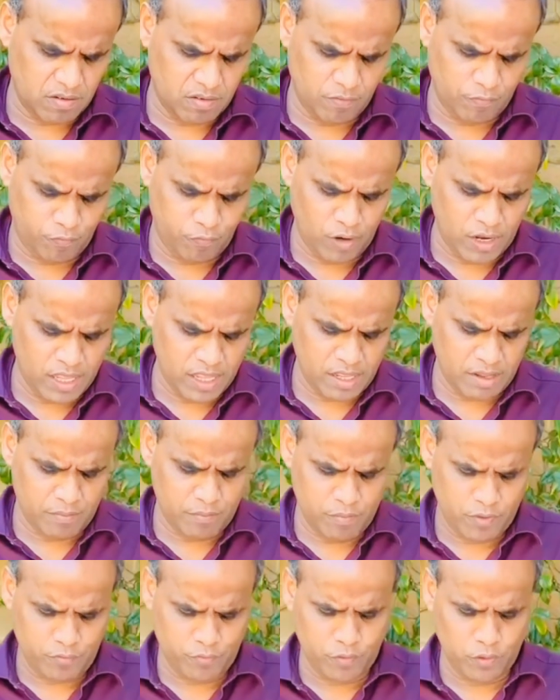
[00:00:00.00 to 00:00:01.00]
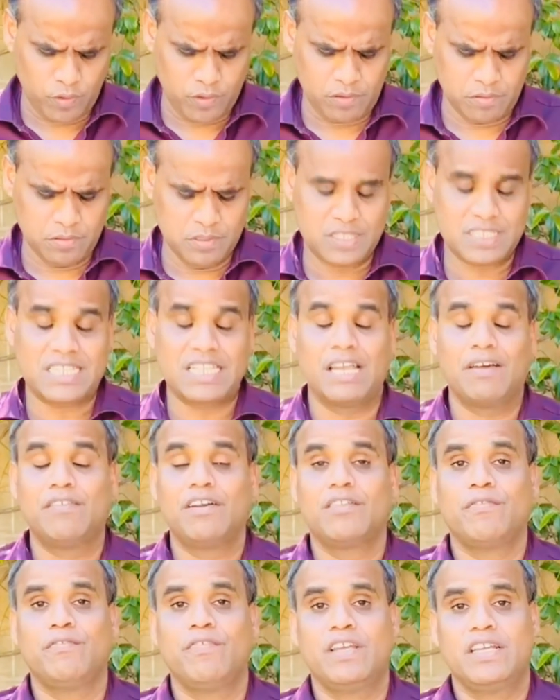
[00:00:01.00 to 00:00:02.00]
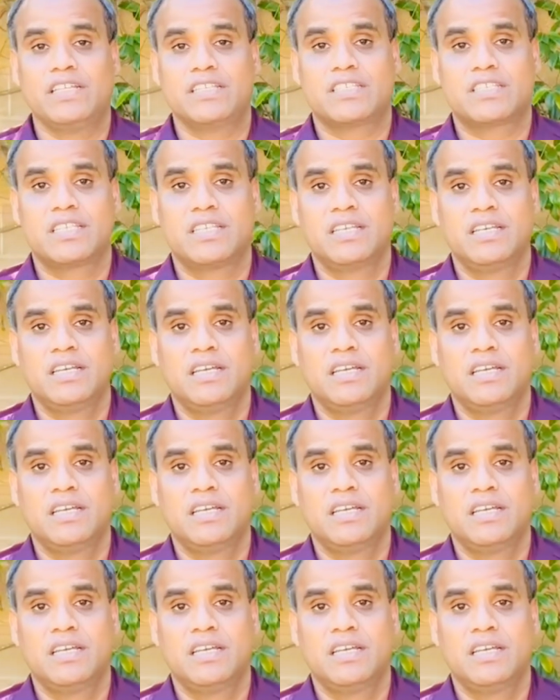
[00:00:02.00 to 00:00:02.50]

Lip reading: flee before you seven ways.